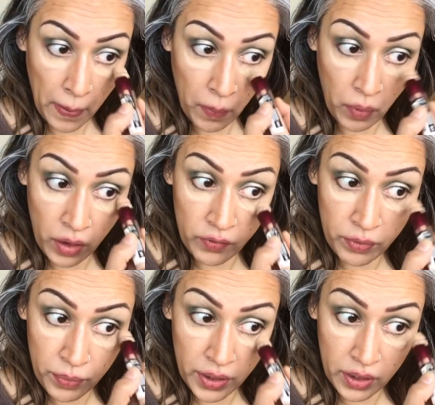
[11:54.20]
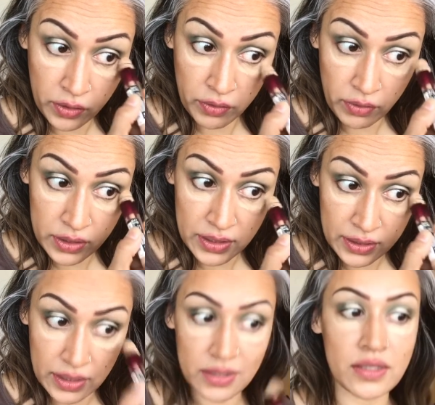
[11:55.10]
Well, over my under eyes like
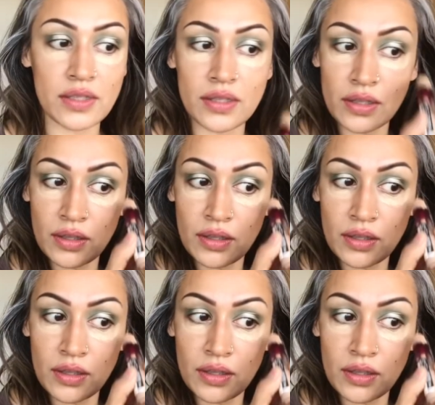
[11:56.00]
this.